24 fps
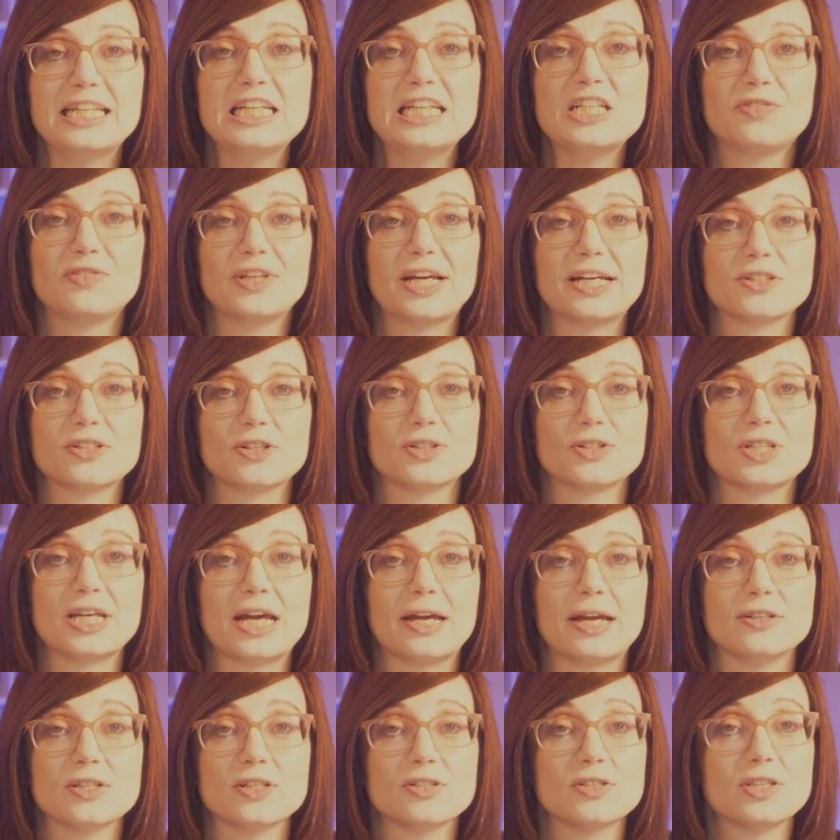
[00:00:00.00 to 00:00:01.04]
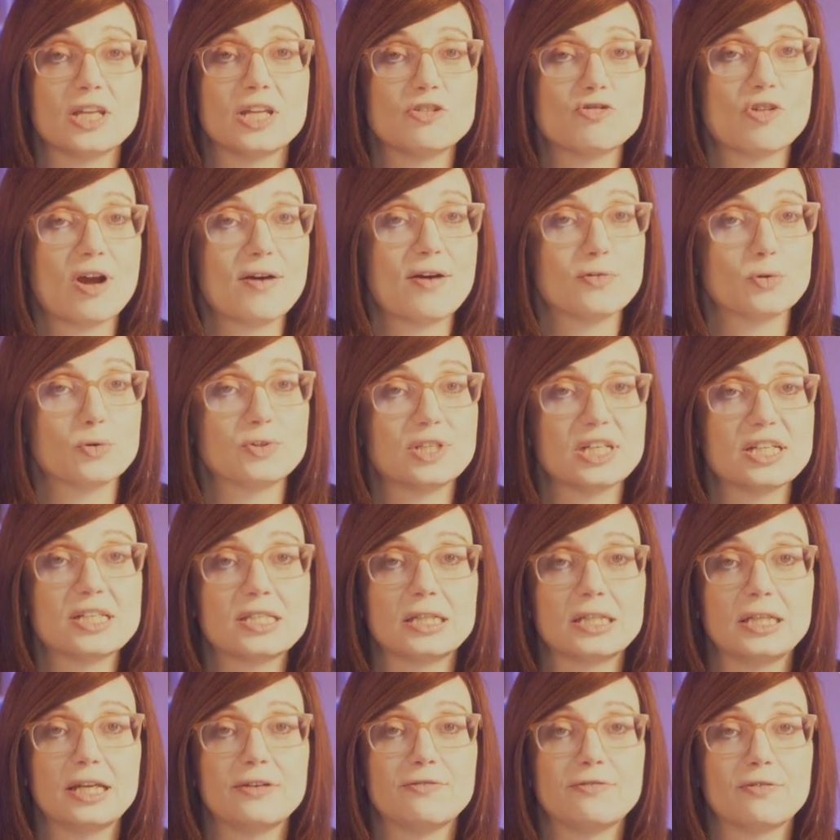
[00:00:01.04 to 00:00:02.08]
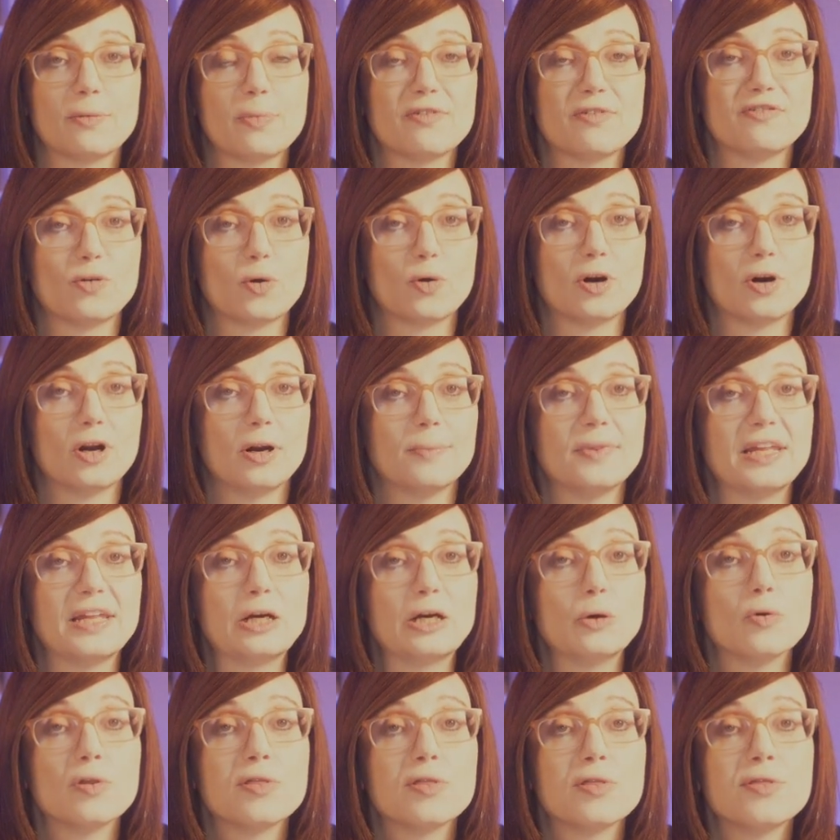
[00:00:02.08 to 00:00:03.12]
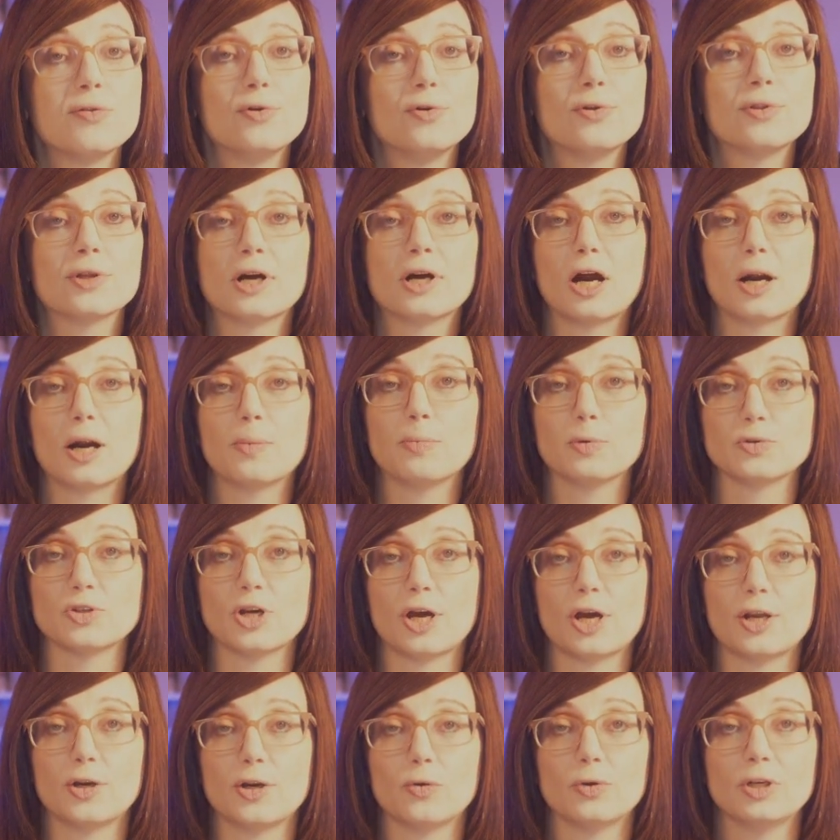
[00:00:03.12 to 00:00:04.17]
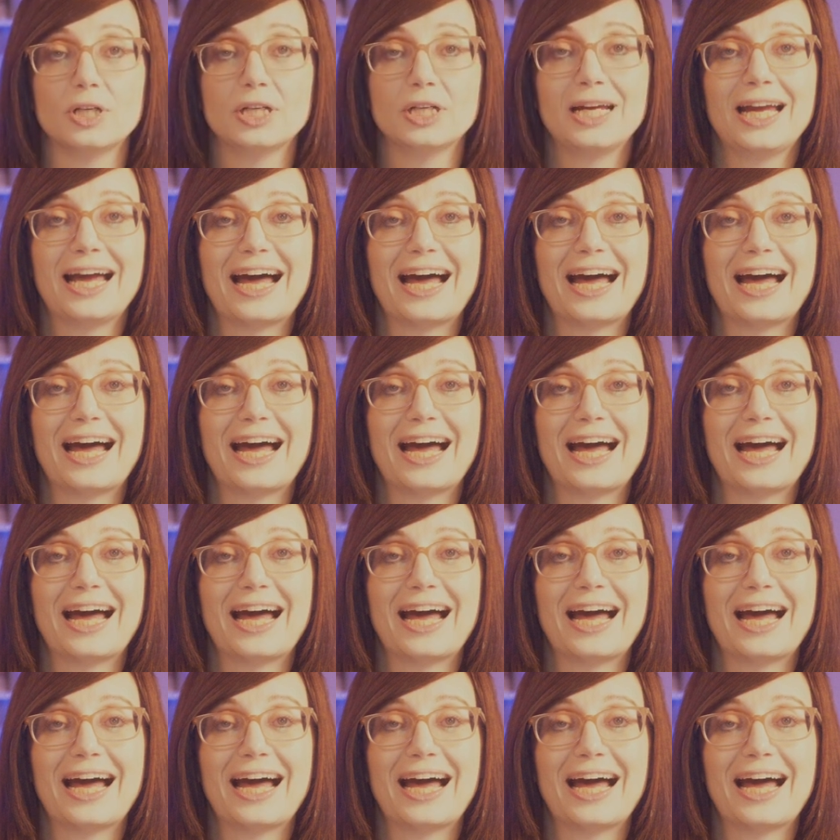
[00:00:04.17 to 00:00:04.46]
These flexor tendons, they travel distally from the forearm, they go through the carpal tunnel,